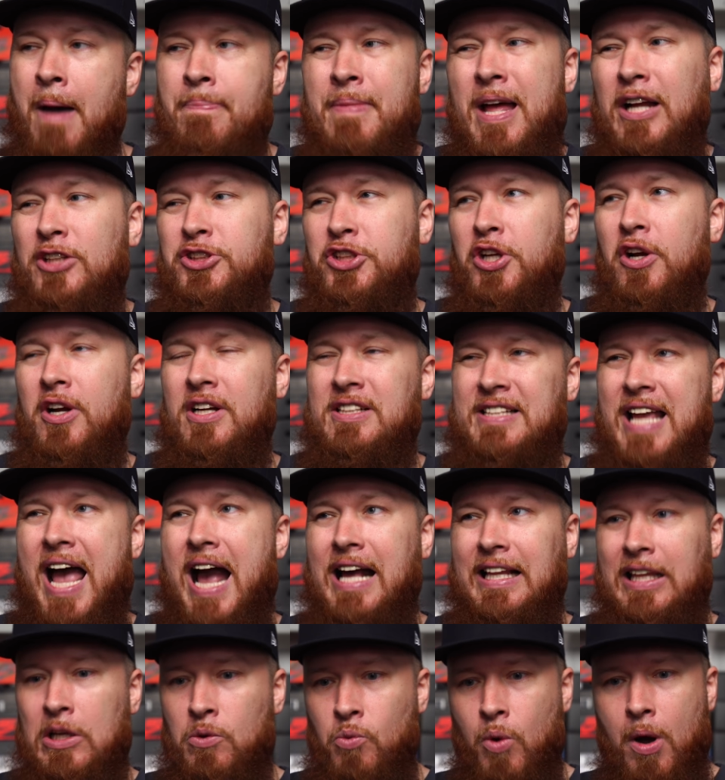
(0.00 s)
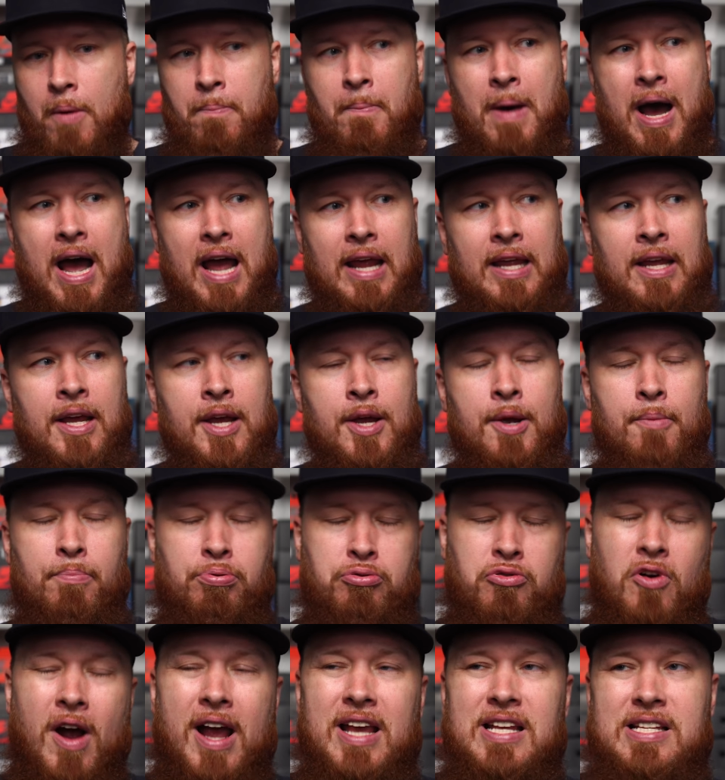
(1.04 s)
I'm not sure exactly what my
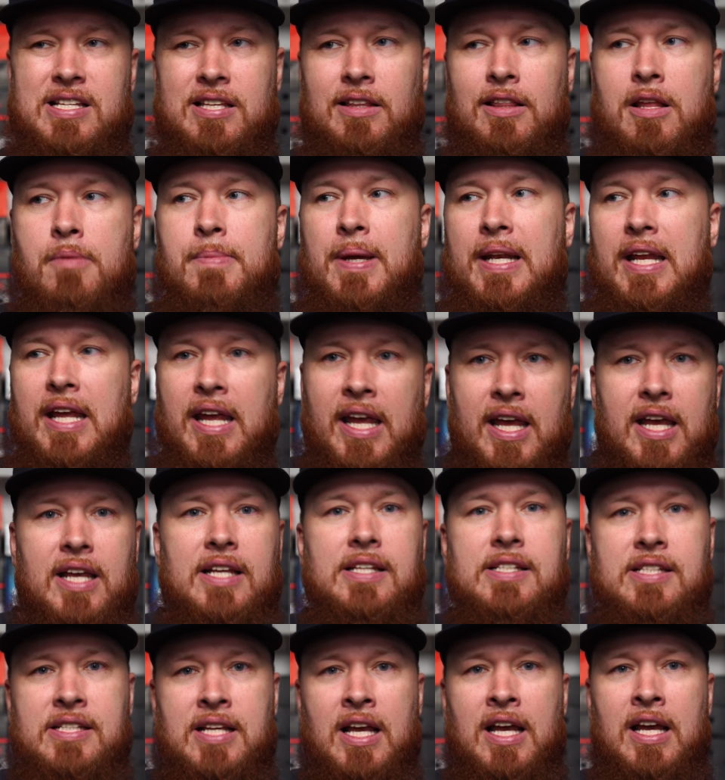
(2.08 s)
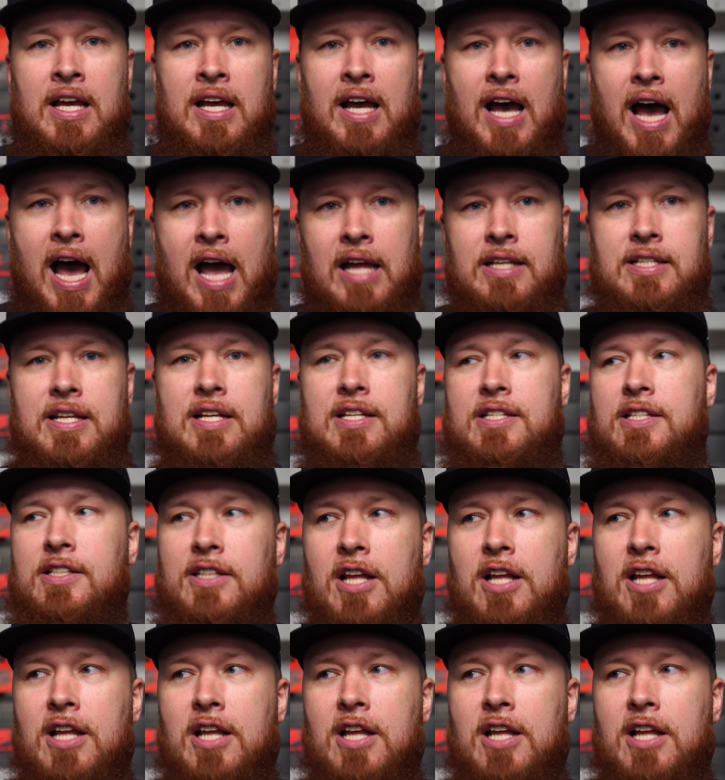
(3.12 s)
price limit is. I just